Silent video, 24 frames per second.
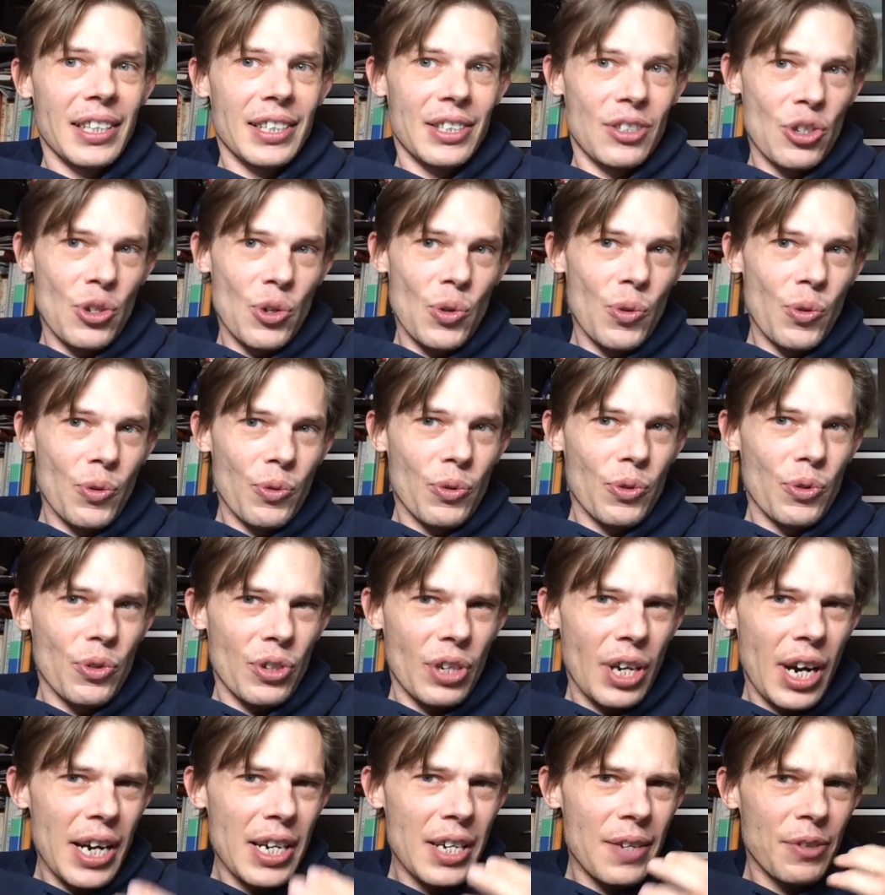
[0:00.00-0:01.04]
to
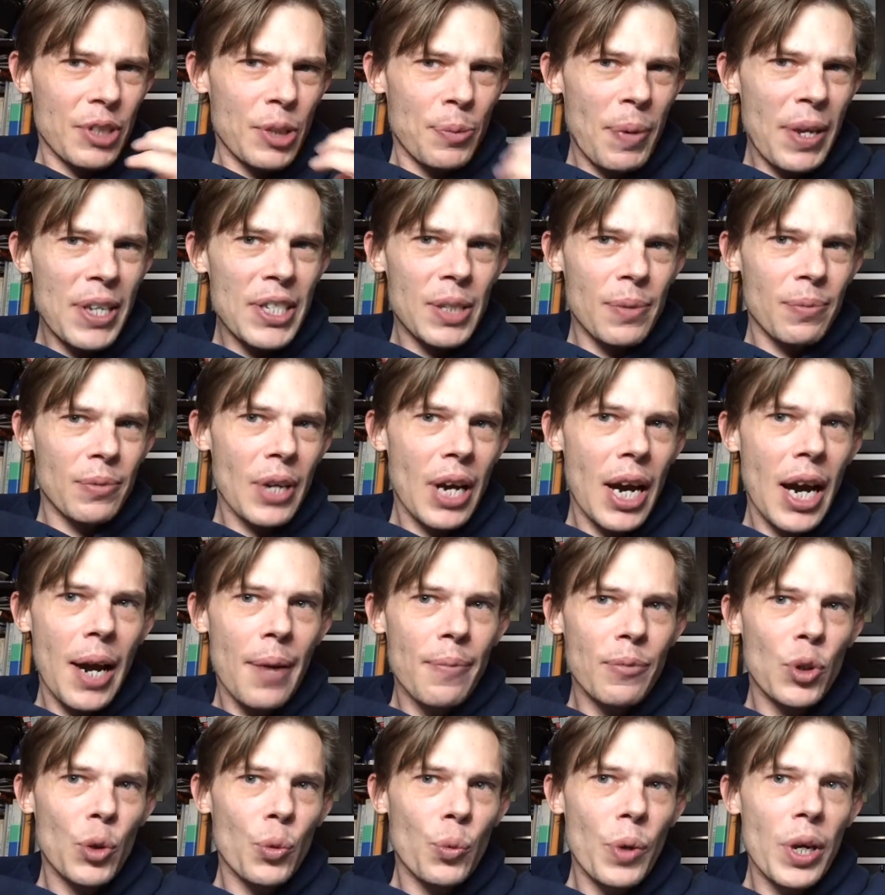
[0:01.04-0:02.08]
kind of spend some
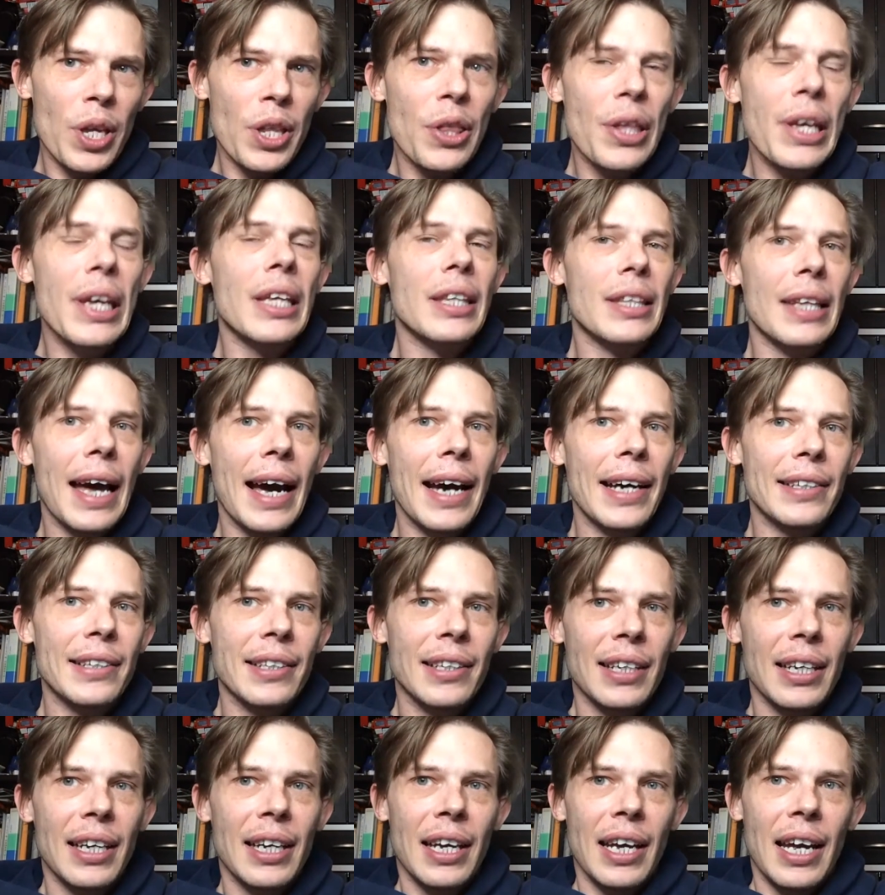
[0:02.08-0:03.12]
time to rethink that
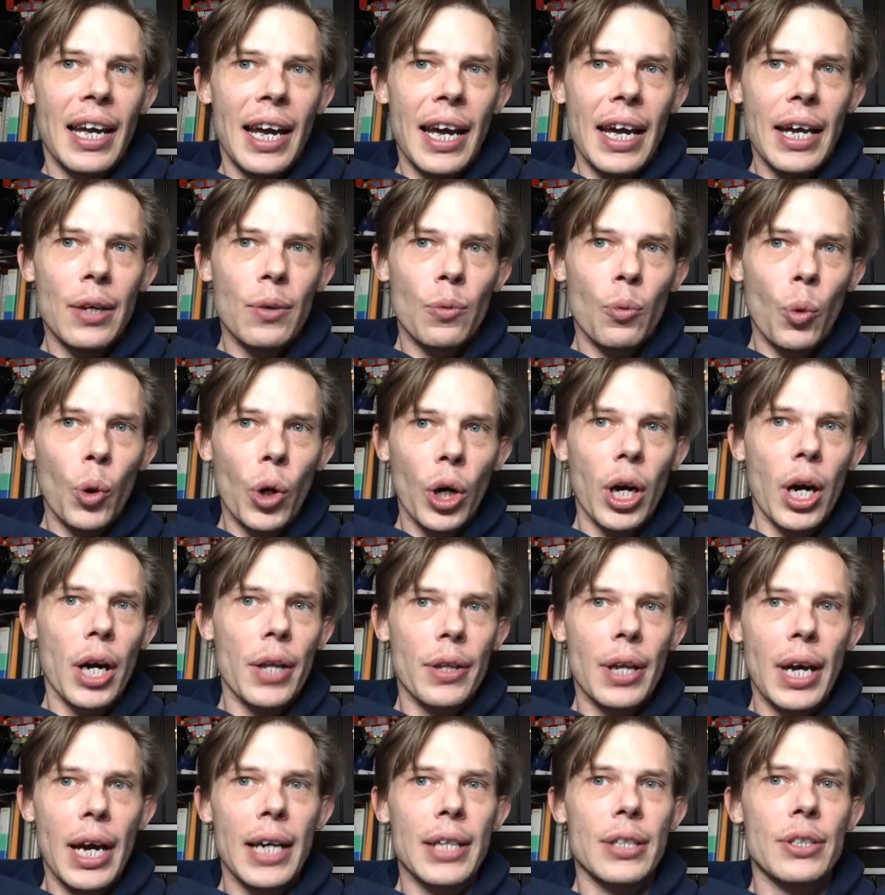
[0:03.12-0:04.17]
and work on
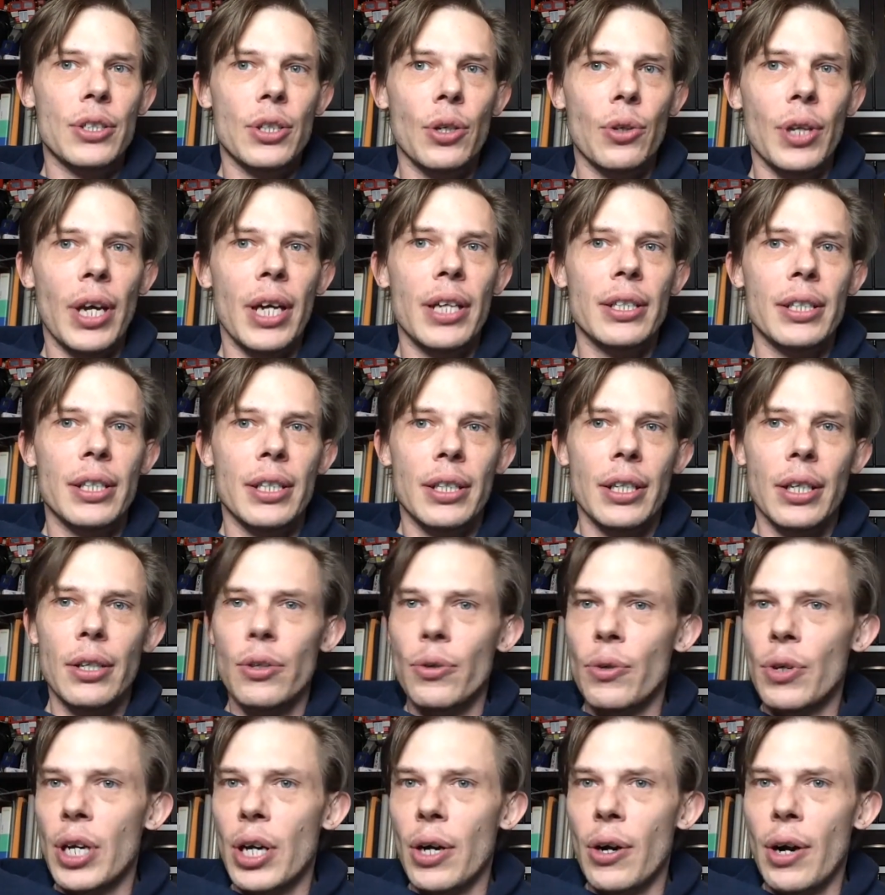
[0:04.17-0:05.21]
that, so that in the
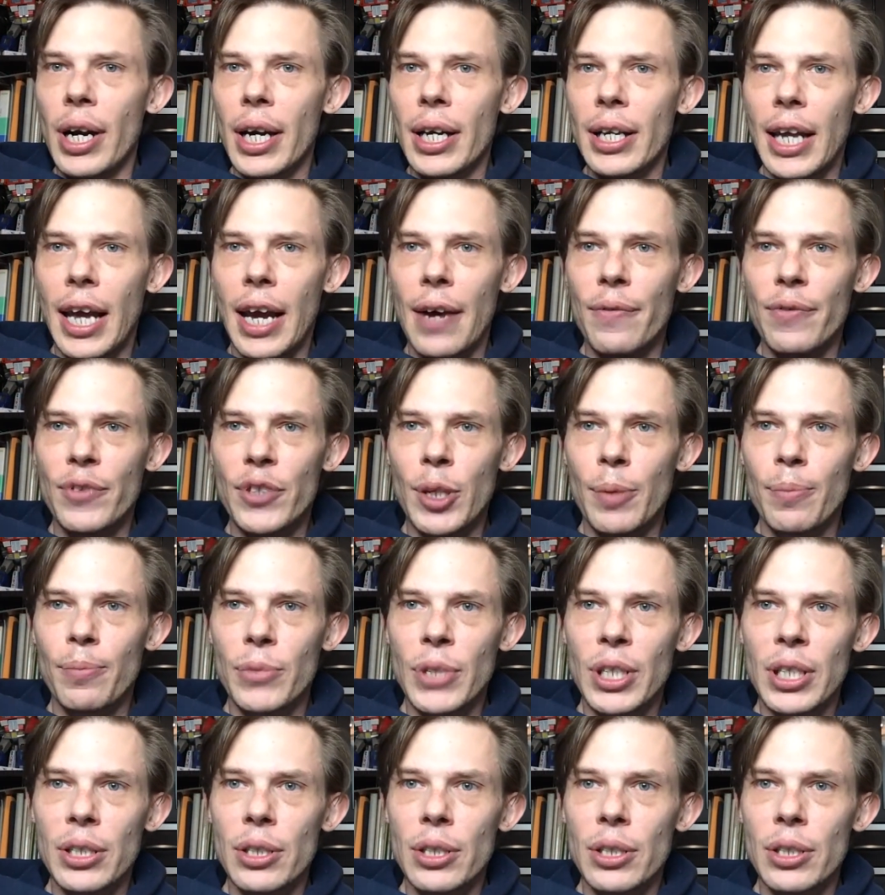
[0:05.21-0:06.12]
new year I can have something